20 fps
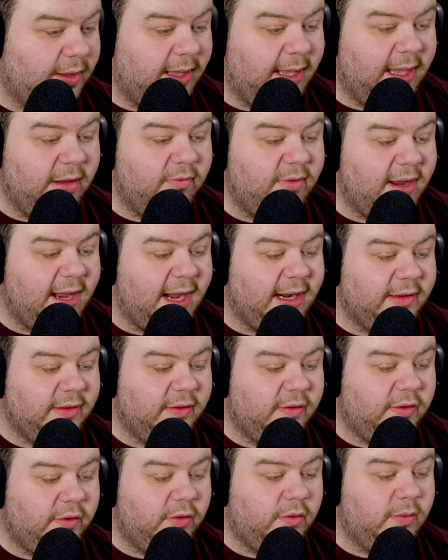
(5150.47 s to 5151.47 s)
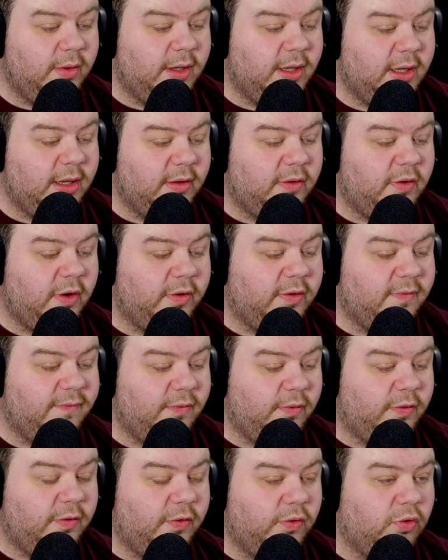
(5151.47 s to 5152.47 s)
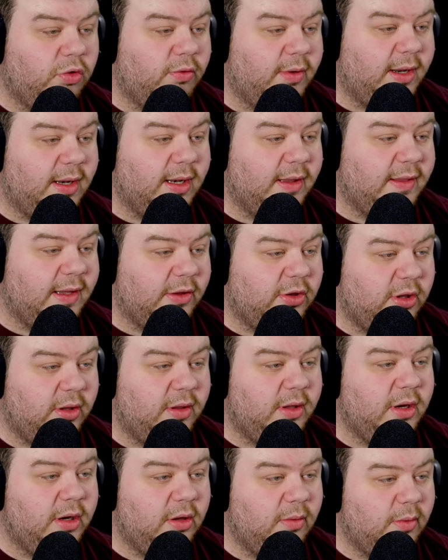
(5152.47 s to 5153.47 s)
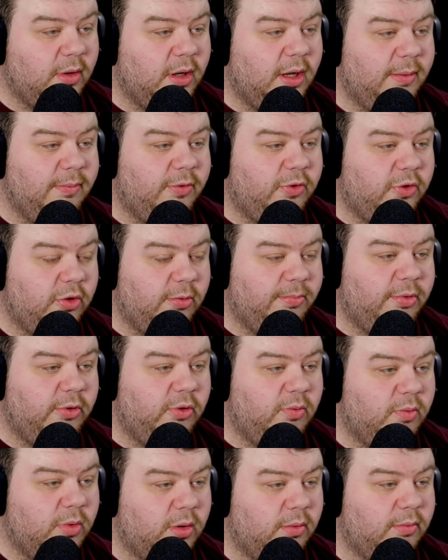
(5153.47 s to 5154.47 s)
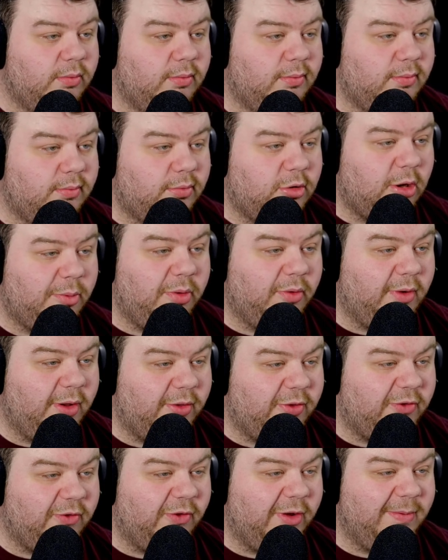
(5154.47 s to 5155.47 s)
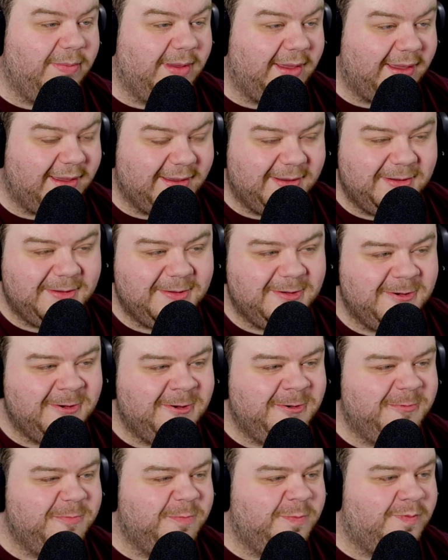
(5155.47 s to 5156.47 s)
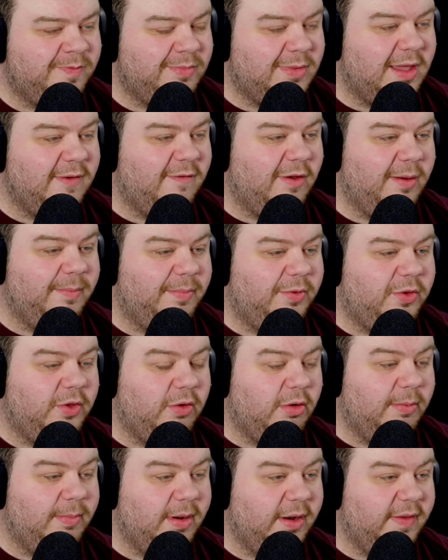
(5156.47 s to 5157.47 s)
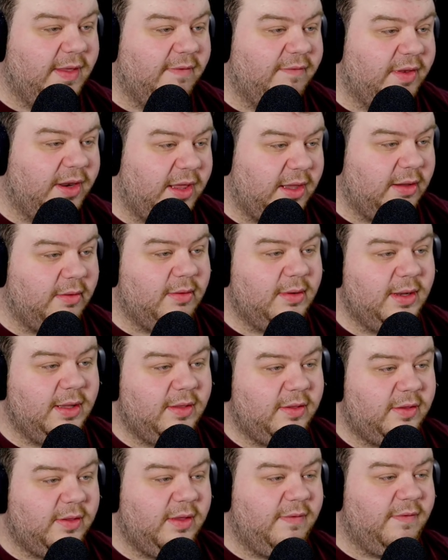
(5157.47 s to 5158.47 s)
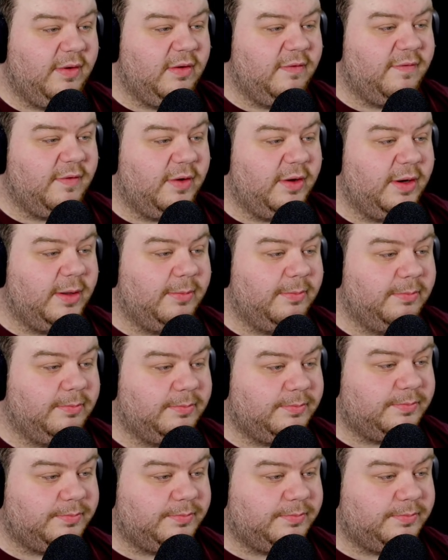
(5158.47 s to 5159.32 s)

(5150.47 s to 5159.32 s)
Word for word: He reacted to uh, Titanfall story. Let's actually, you know what? I'm sure Boom won't copyright strike me if I show a bit of that video. Let's see if I can find it.